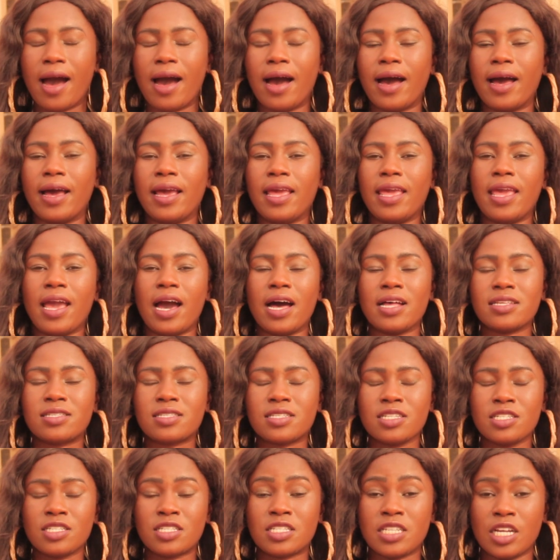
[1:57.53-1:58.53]
I
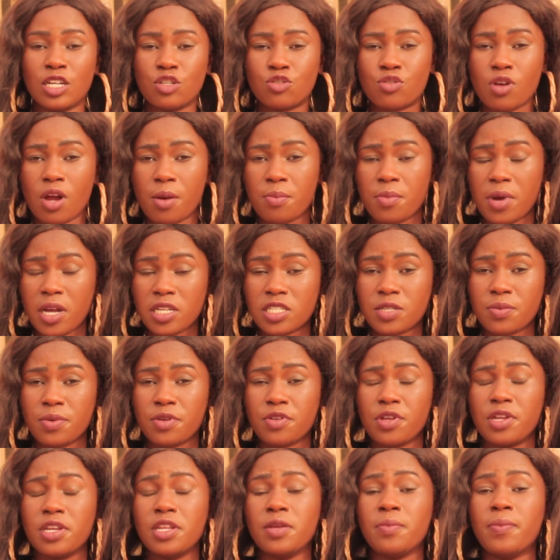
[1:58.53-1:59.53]
assist Central, I'm not
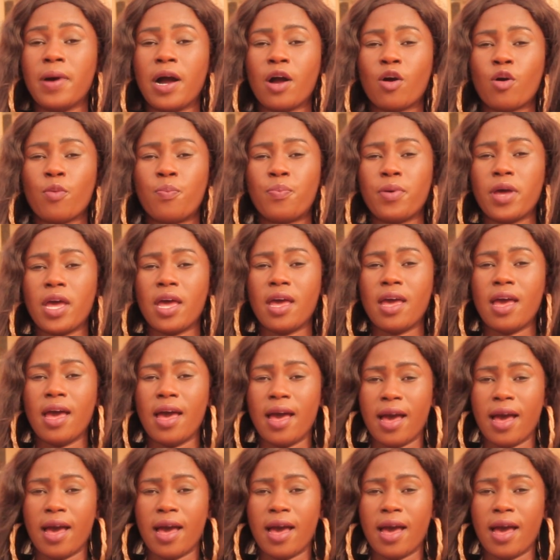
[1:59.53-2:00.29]
sure the new Bakope,